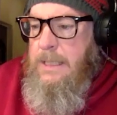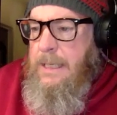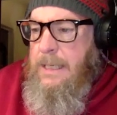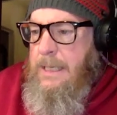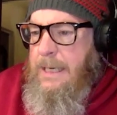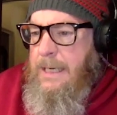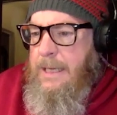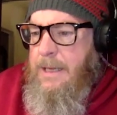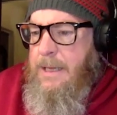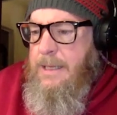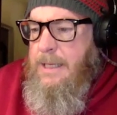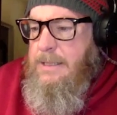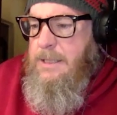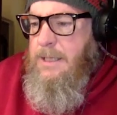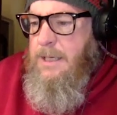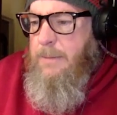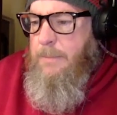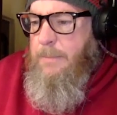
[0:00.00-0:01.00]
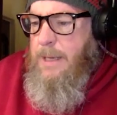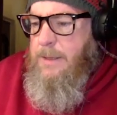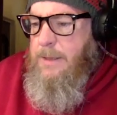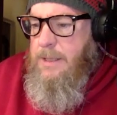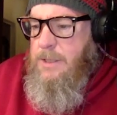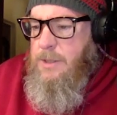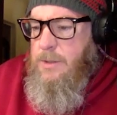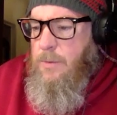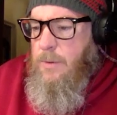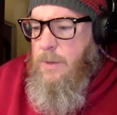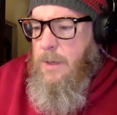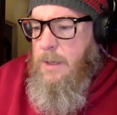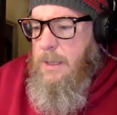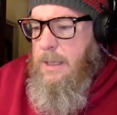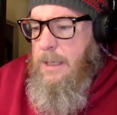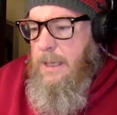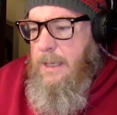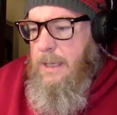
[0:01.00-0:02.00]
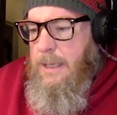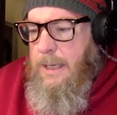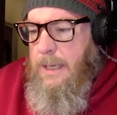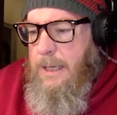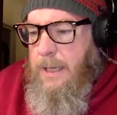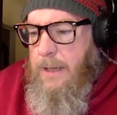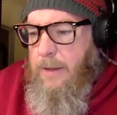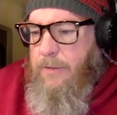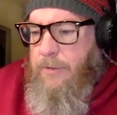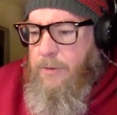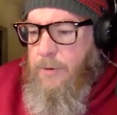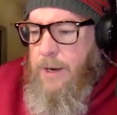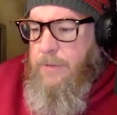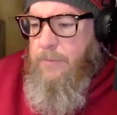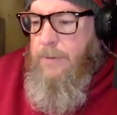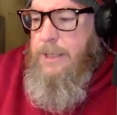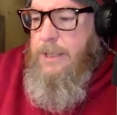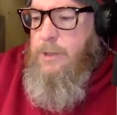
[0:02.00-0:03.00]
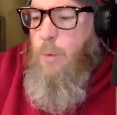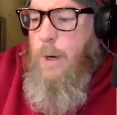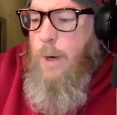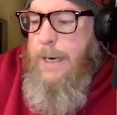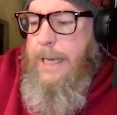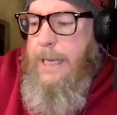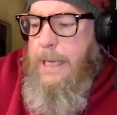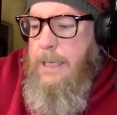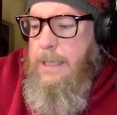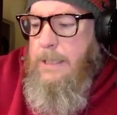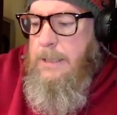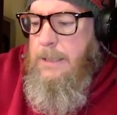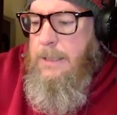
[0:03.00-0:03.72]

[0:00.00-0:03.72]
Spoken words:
I think that's going to make the score 33-20.